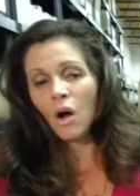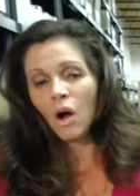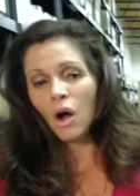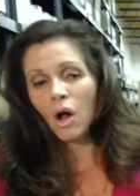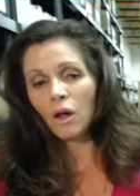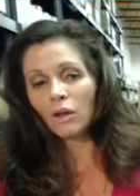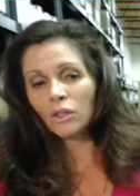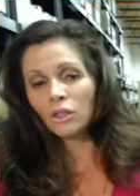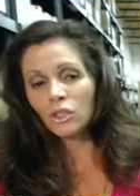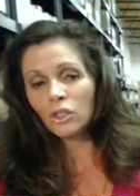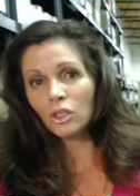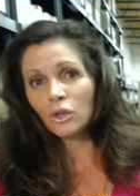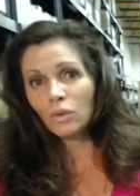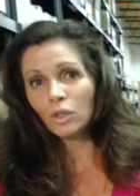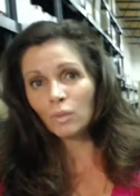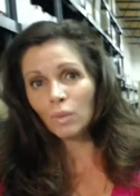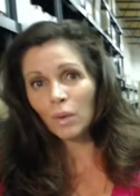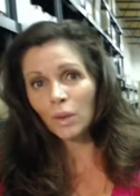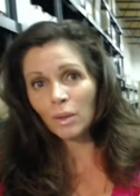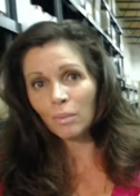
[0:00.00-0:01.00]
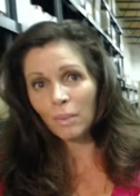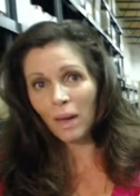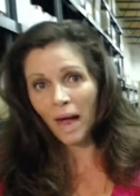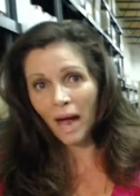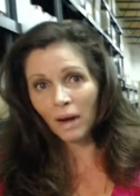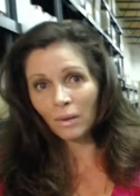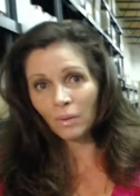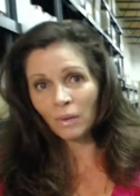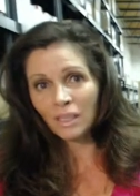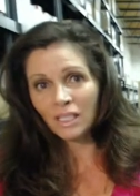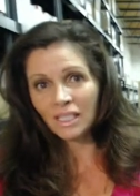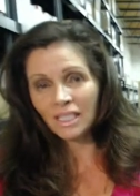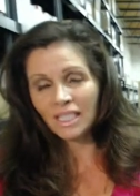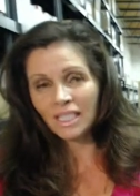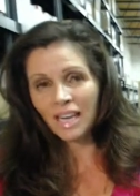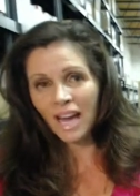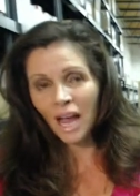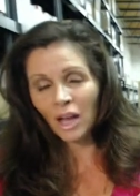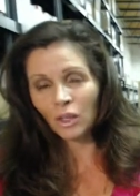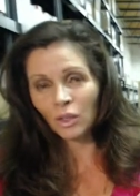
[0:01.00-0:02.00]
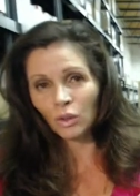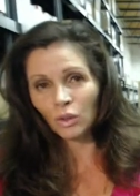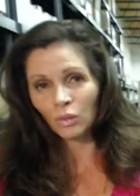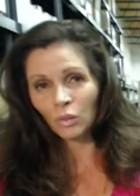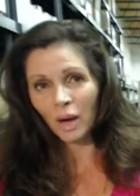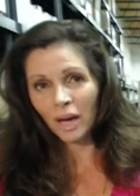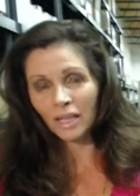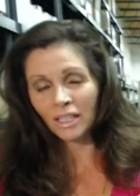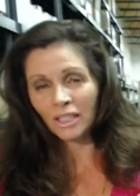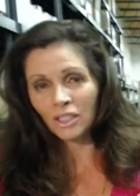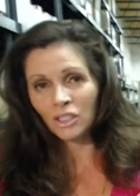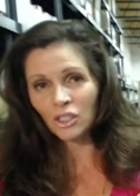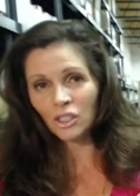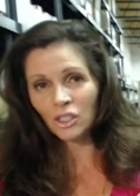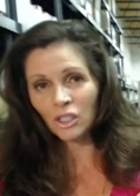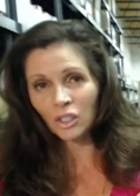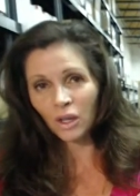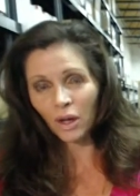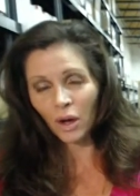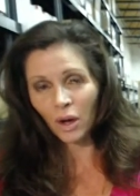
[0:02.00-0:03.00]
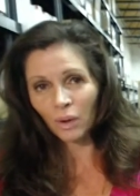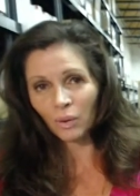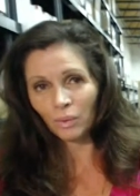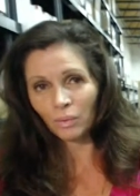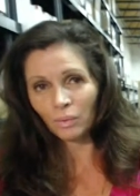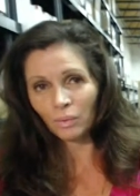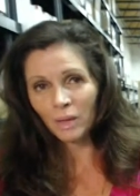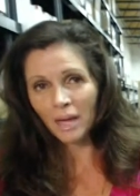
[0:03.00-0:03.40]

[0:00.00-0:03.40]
All you do is put the batteries in and you're ready to go.